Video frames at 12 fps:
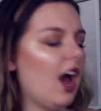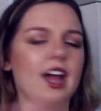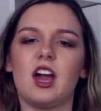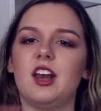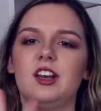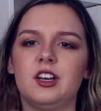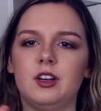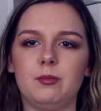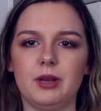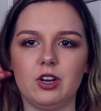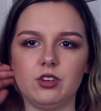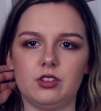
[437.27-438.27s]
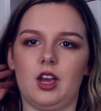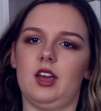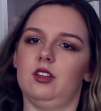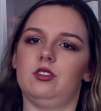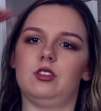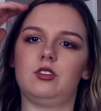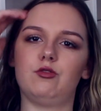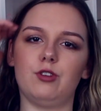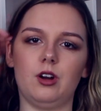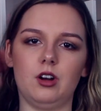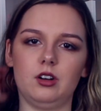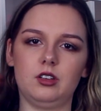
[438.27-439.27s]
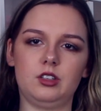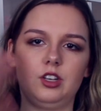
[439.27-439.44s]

I got it in a bigger size for,